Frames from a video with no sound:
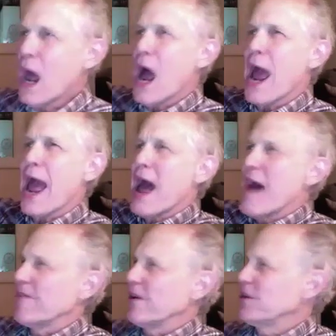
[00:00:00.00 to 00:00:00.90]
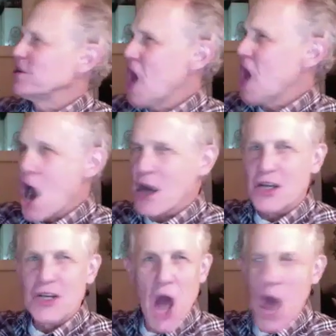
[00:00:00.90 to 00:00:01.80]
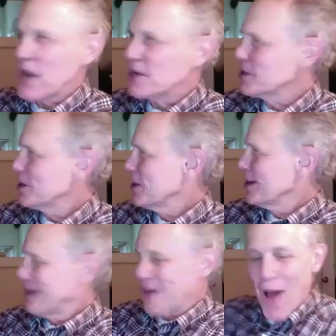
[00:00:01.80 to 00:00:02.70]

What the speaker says: I haven't. Doggone it. No,